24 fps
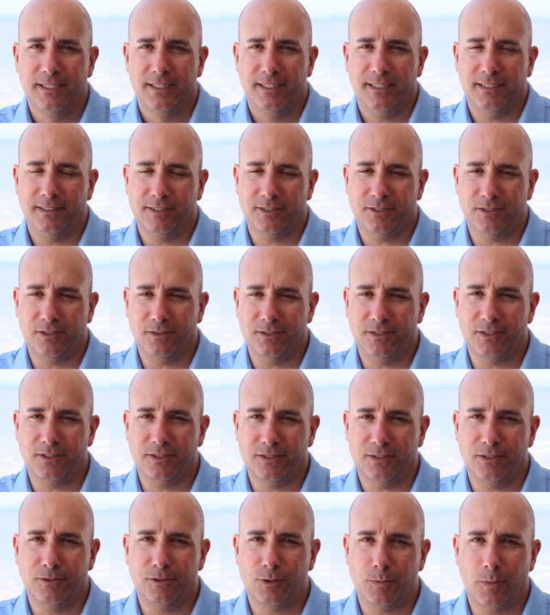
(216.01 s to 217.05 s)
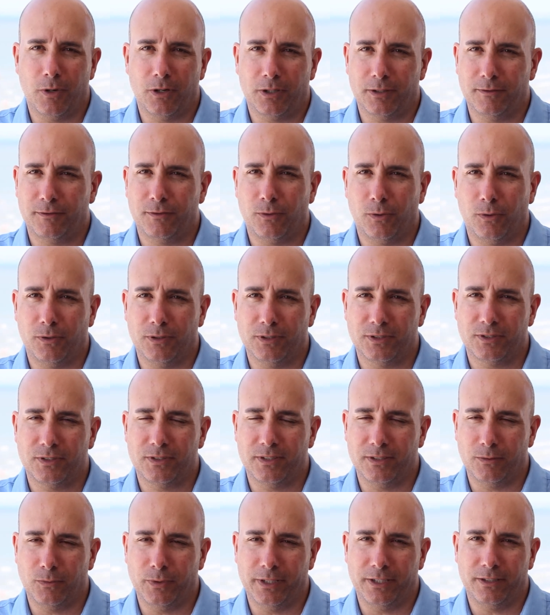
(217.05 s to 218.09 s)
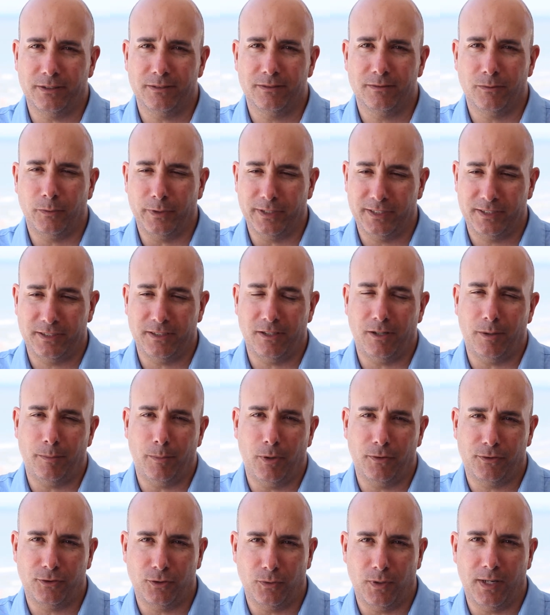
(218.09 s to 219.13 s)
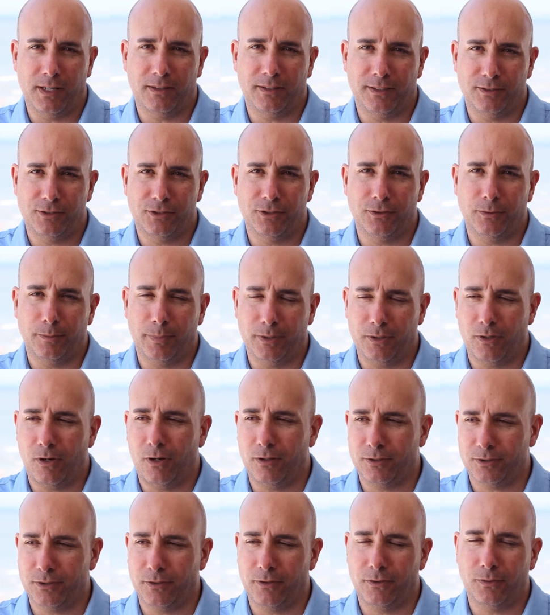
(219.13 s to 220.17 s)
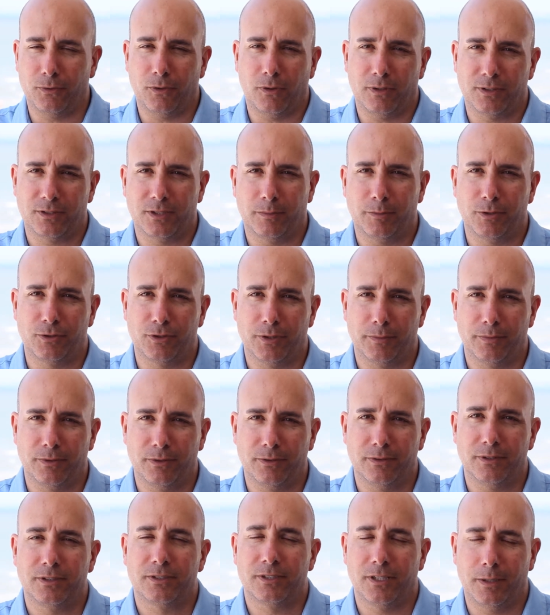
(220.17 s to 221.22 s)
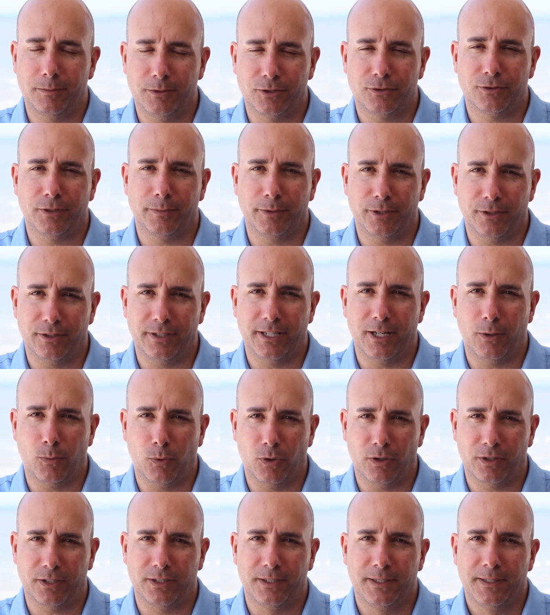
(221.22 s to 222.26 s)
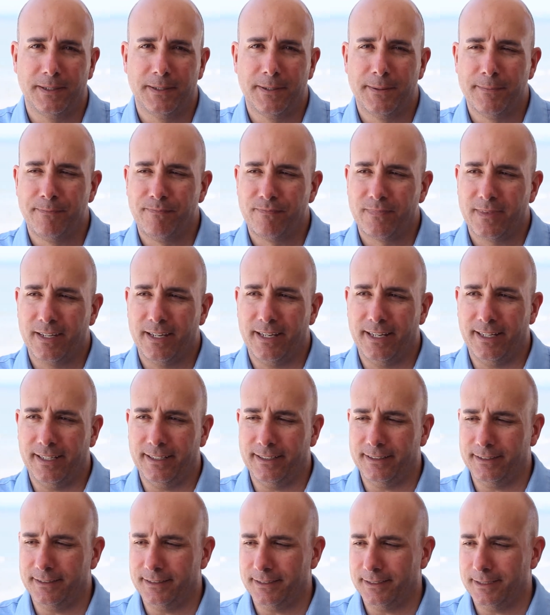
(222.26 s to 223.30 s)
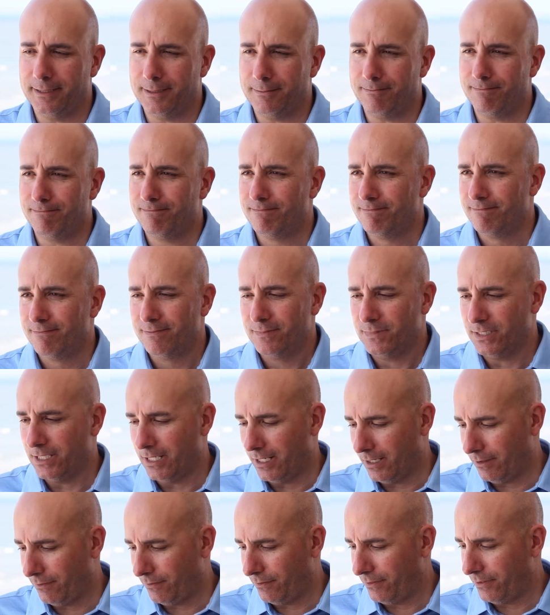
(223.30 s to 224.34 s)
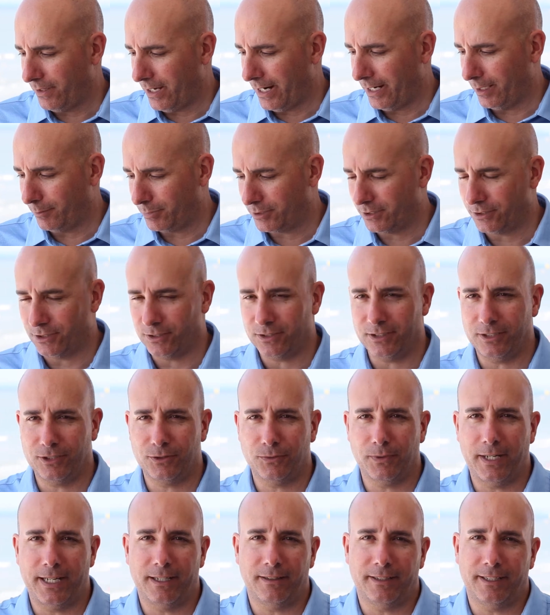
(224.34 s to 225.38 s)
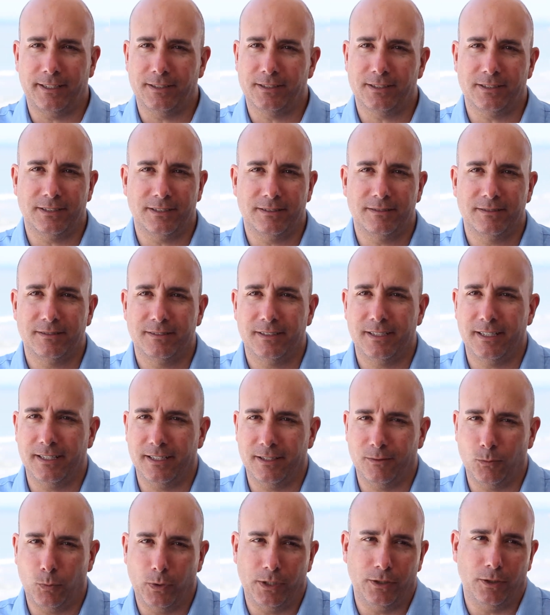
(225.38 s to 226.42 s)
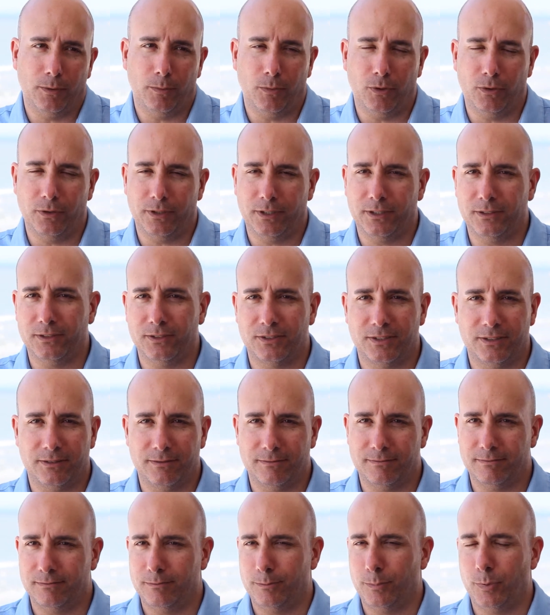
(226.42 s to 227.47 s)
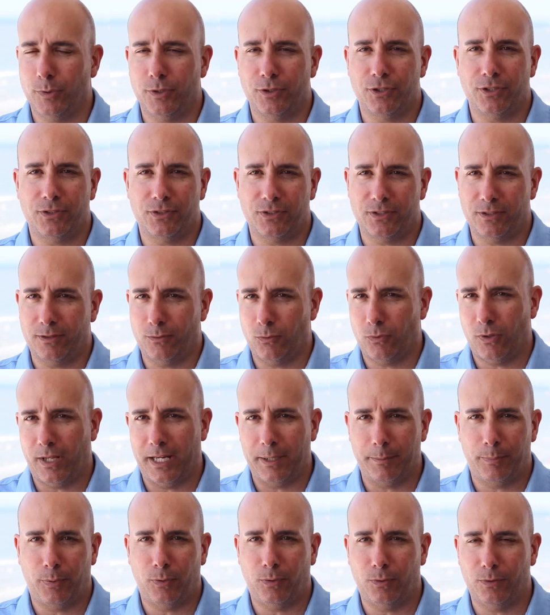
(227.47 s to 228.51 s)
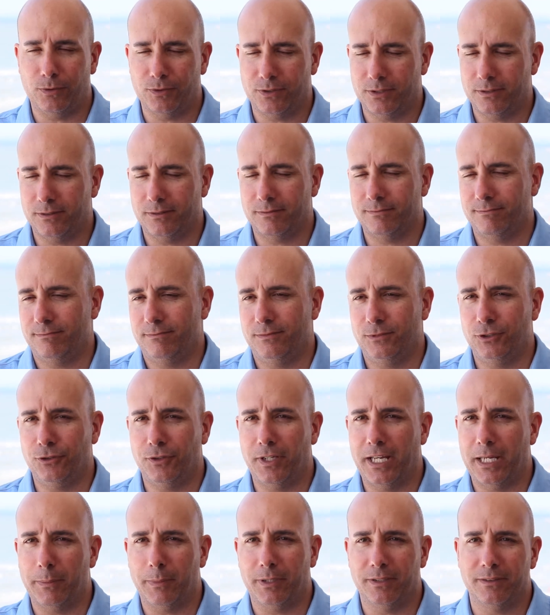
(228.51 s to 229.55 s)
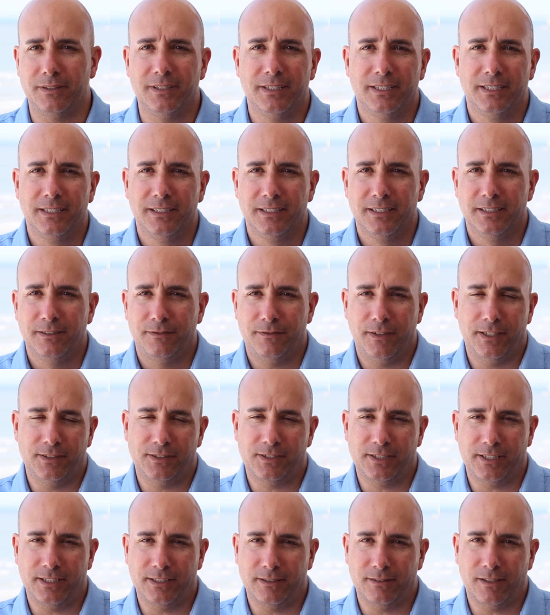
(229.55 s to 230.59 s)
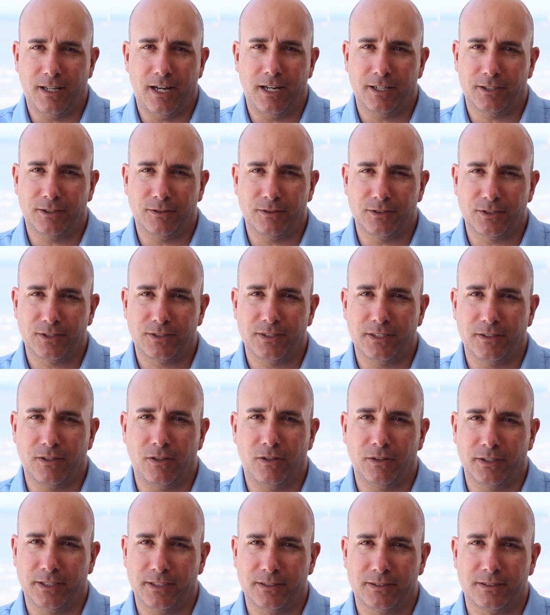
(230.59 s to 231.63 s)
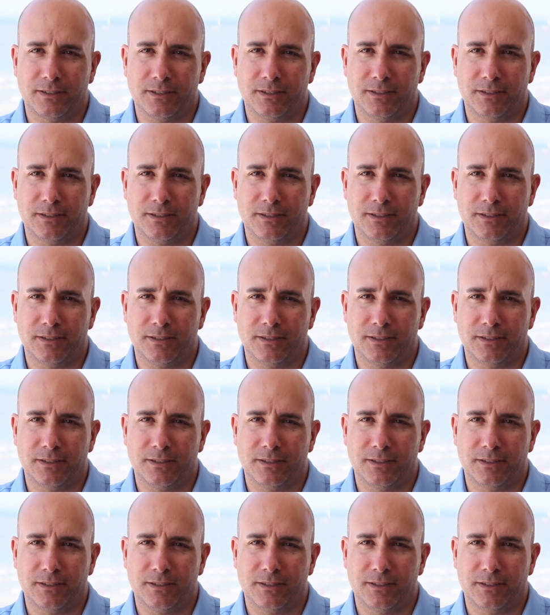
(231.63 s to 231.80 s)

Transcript: and so this is a huge market for us that we sell both directly to, but also through our sub-distributor network. And you have items such as these railings and window mullions and bridges and light poles and you name it, fencing and lockers that all get